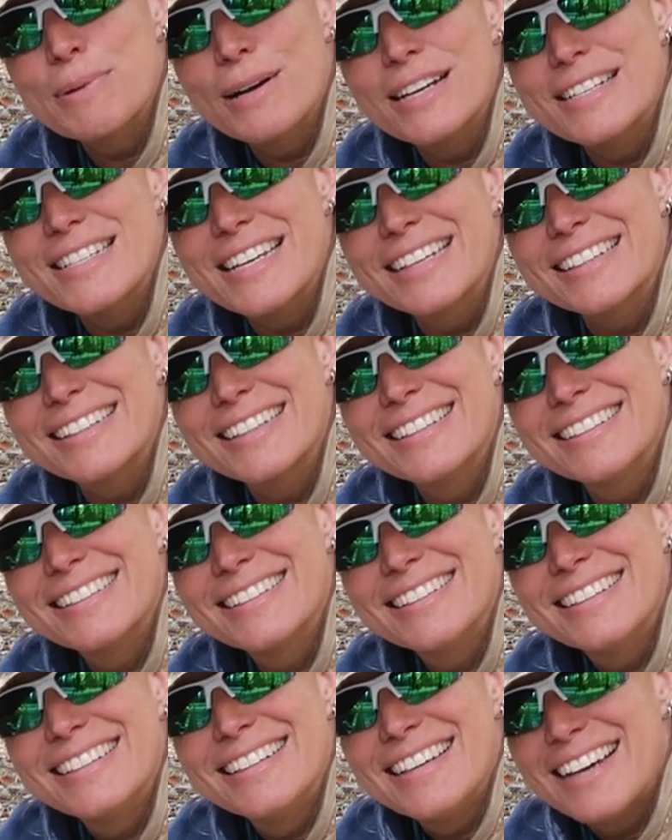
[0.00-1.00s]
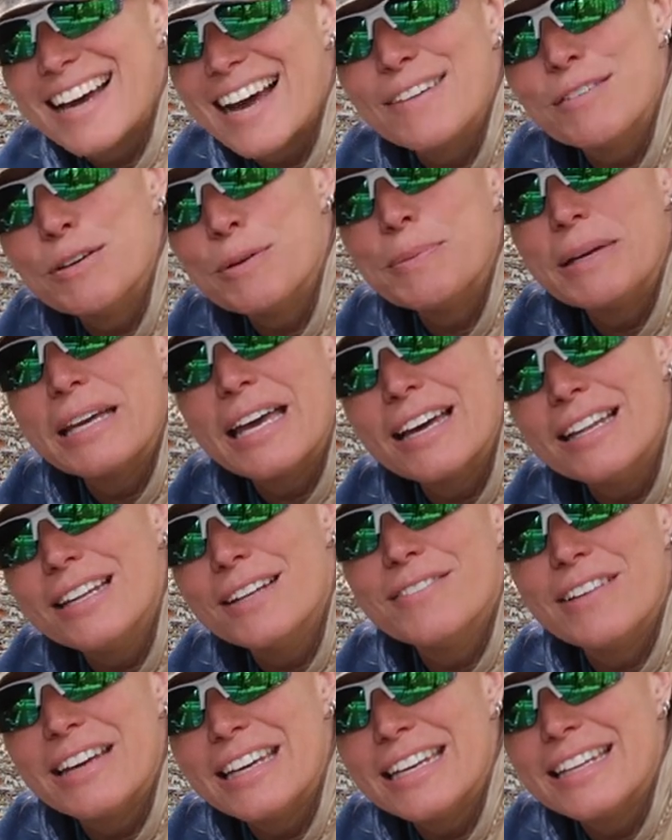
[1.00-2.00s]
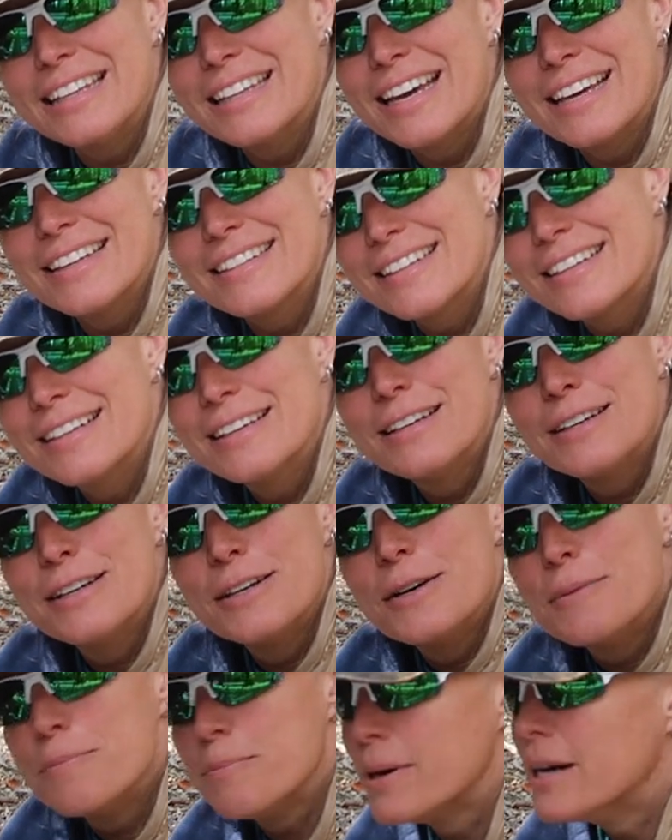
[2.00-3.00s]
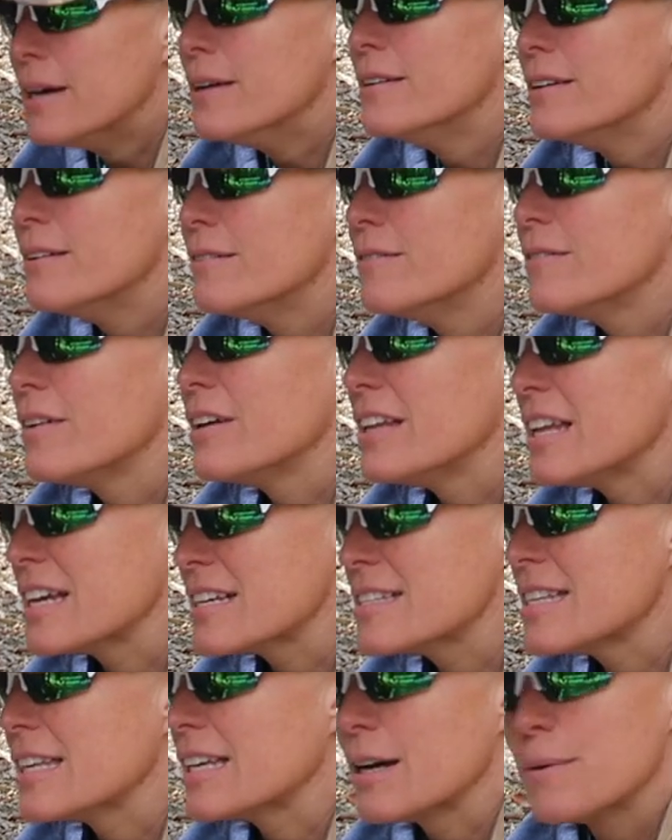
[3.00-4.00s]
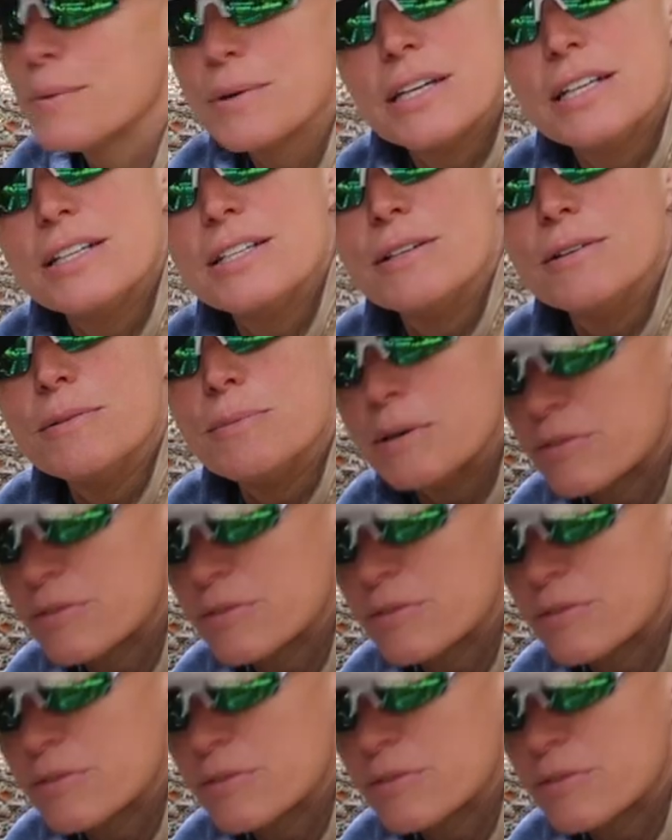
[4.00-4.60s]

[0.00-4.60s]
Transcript: project. I will be elevating that. But the next thing I want to do